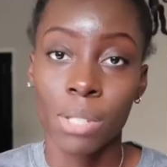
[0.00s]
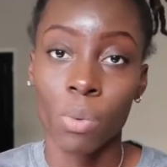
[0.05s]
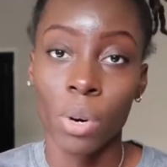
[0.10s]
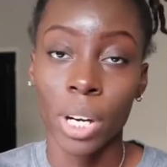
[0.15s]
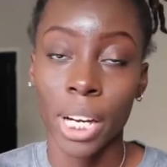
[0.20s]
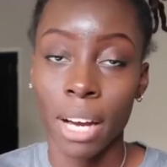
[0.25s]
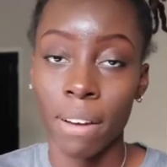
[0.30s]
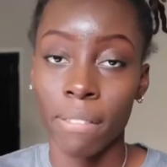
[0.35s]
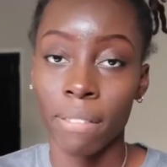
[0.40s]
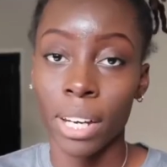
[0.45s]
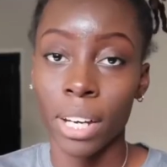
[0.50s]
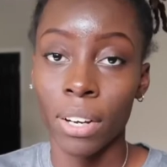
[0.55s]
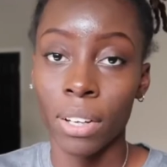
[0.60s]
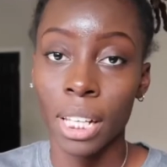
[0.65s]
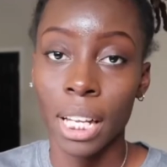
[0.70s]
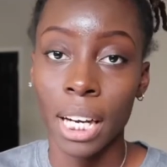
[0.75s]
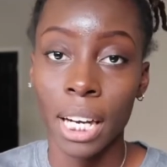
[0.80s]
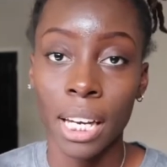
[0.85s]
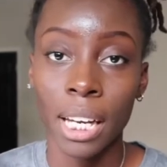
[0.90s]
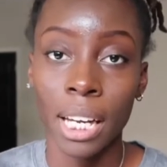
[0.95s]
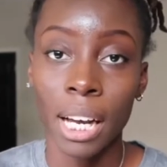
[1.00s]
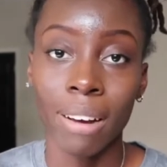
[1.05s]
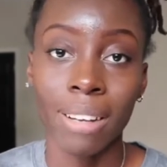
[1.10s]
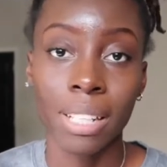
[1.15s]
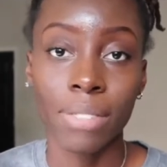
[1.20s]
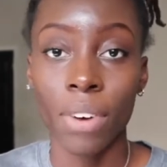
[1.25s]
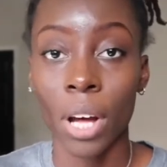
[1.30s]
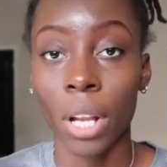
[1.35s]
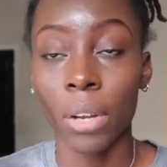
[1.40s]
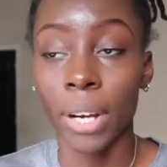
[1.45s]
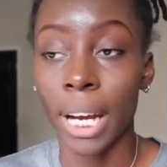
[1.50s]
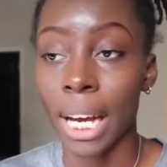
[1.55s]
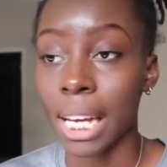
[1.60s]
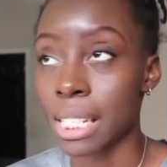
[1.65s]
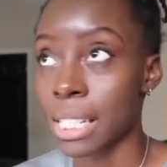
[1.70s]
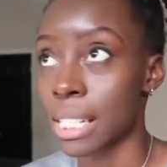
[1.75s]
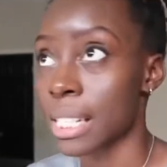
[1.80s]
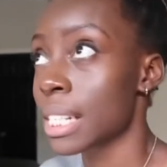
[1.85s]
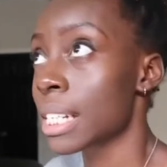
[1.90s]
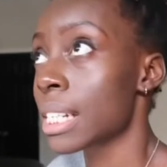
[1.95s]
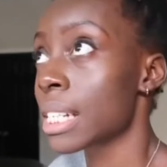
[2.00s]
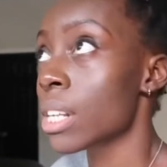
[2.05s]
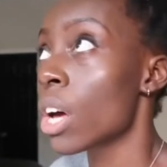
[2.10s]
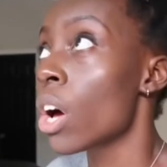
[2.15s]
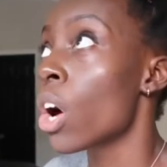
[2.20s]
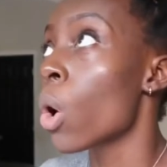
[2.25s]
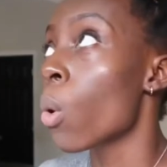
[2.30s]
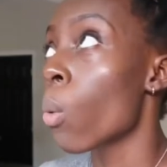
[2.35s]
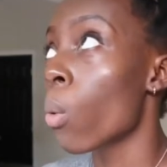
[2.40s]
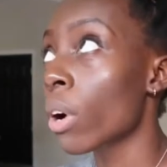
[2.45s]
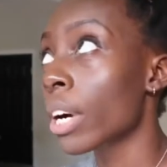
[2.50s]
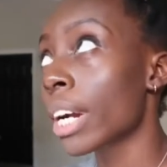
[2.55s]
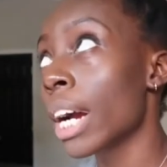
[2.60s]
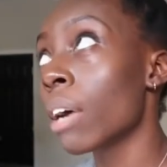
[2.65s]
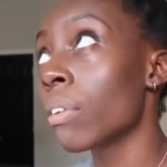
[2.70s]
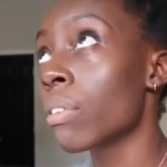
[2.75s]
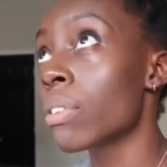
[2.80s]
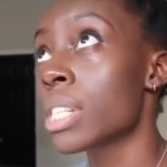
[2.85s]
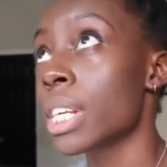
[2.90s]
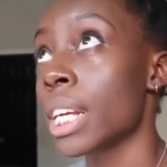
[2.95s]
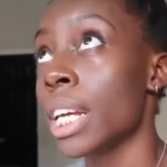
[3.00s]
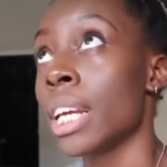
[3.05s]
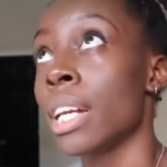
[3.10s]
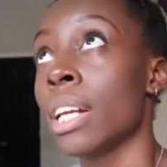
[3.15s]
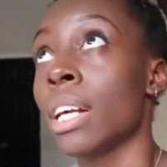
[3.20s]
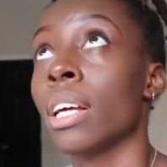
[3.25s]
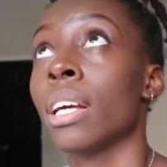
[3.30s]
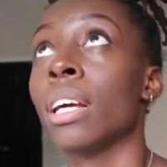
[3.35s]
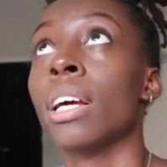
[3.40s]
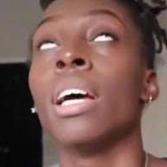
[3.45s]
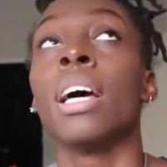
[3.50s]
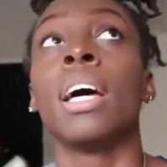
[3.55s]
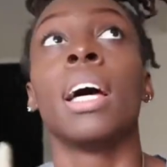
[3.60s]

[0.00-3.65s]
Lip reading: workout video that I did, I was following Aslia's workout routine.